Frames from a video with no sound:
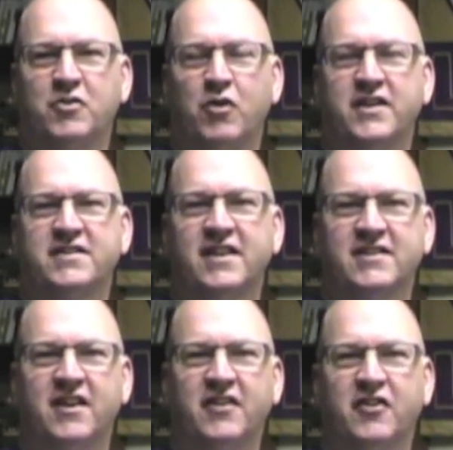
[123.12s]

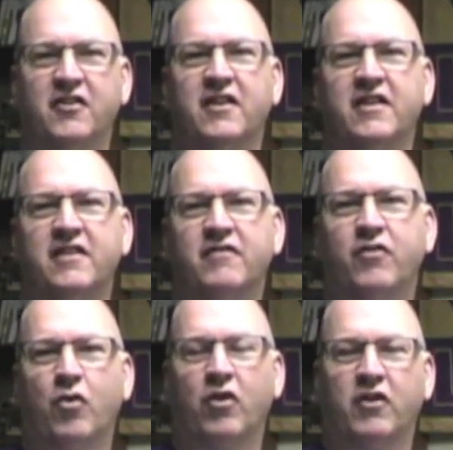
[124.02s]
2600
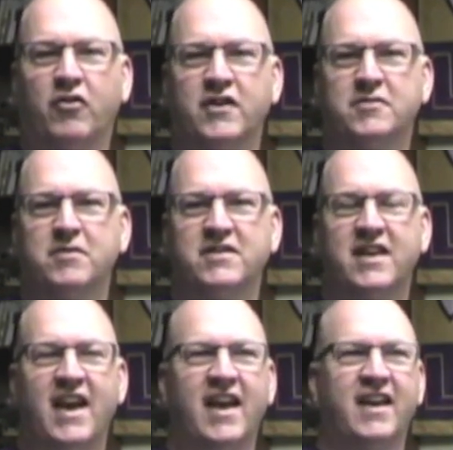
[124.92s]
for Christmas,
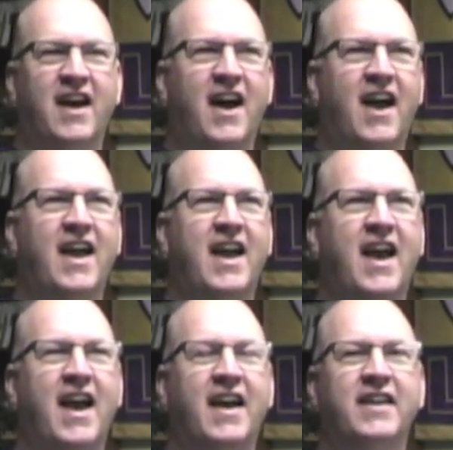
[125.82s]
and I
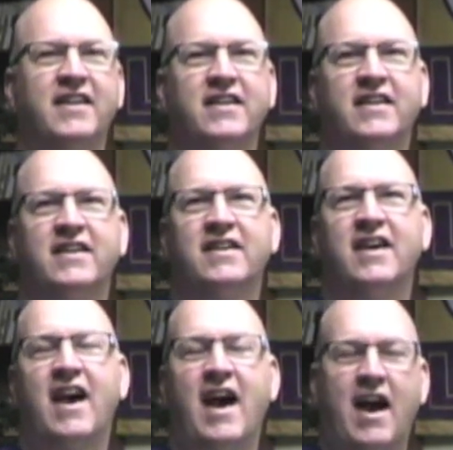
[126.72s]
had
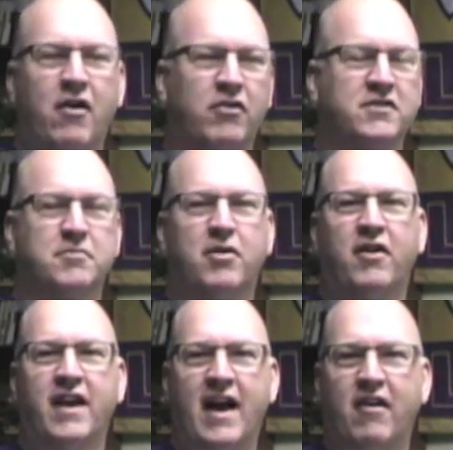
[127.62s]
hours
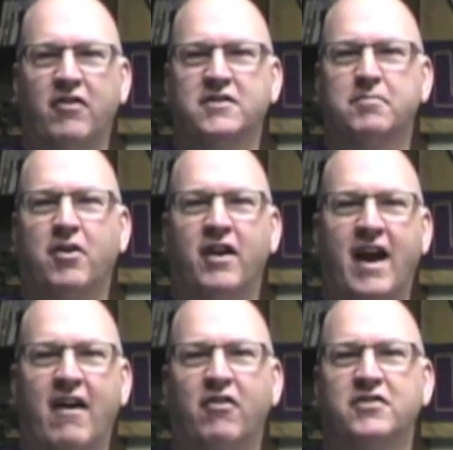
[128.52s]
upon hours upon
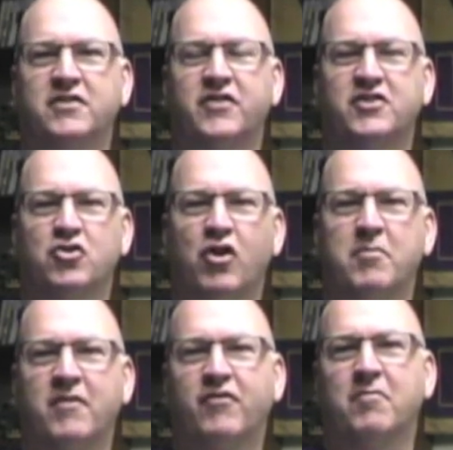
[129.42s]
hours of
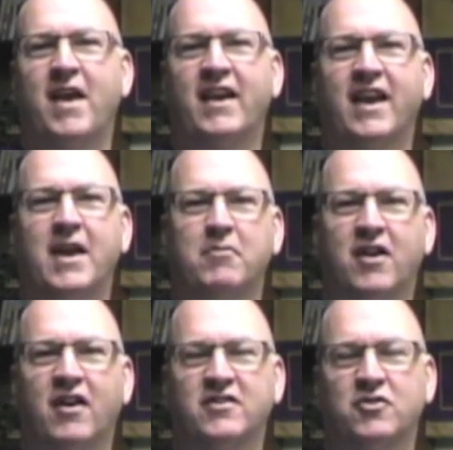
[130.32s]
enjoyment from that game
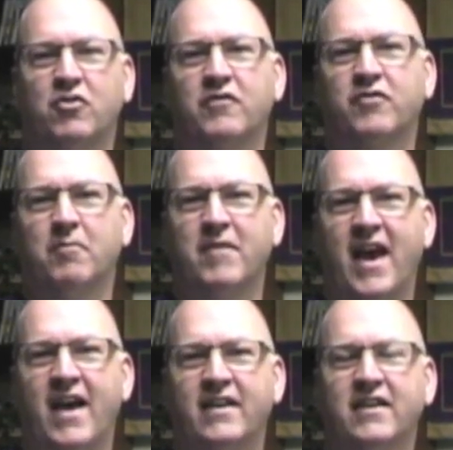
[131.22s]
console. And from
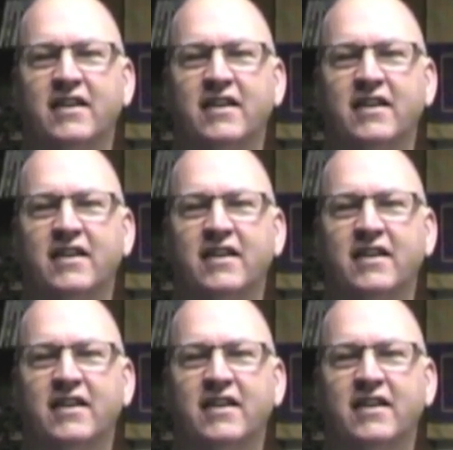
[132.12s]
that